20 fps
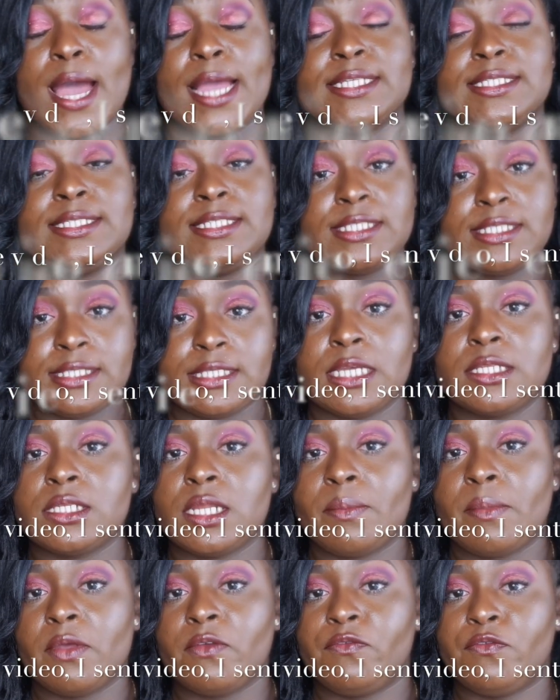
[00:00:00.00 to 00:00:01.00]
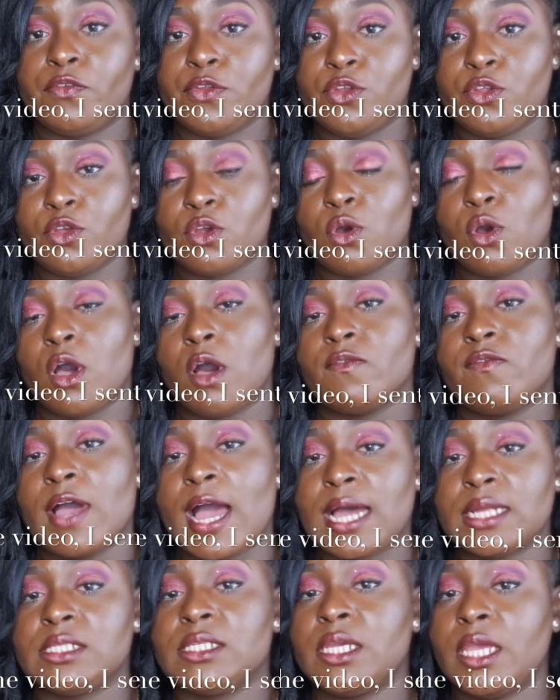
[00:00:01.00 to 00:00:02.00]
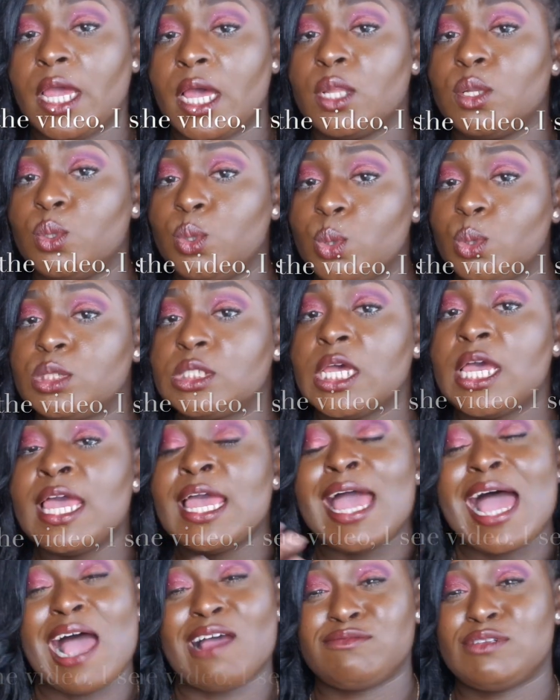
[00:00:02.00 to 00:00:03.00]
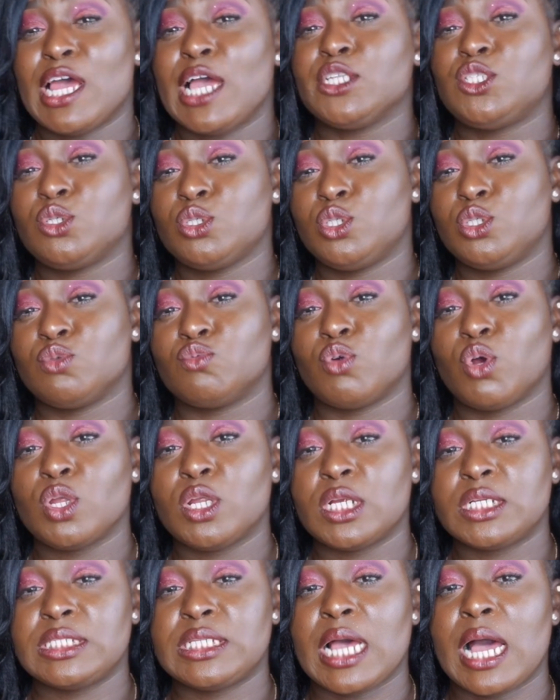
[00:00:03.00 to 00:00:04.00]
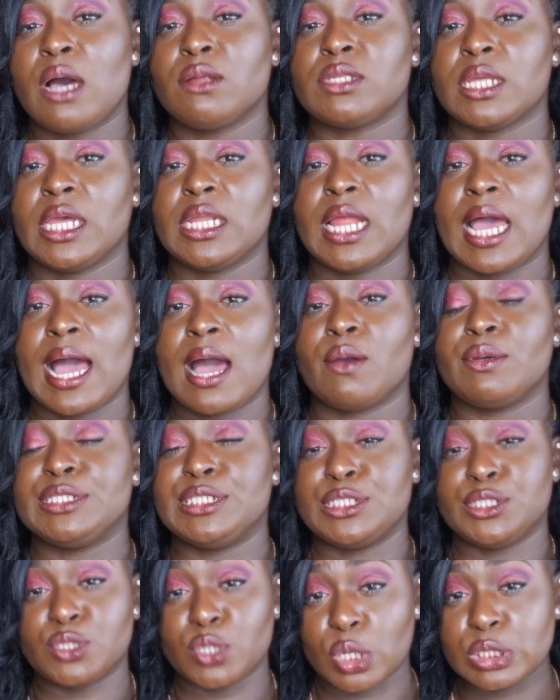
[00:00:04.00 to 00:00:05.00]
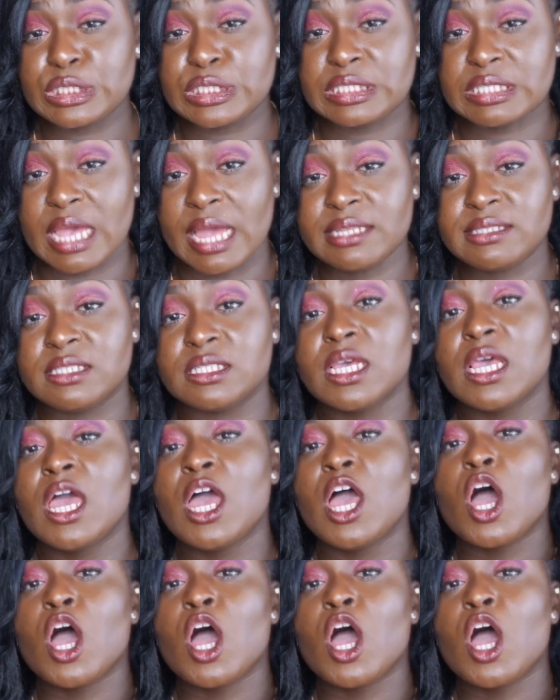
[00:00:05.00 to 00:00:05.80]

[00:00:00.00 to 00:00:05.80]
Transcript: I did send them a video of how the hair looked after I took the rollers out and how it did not set.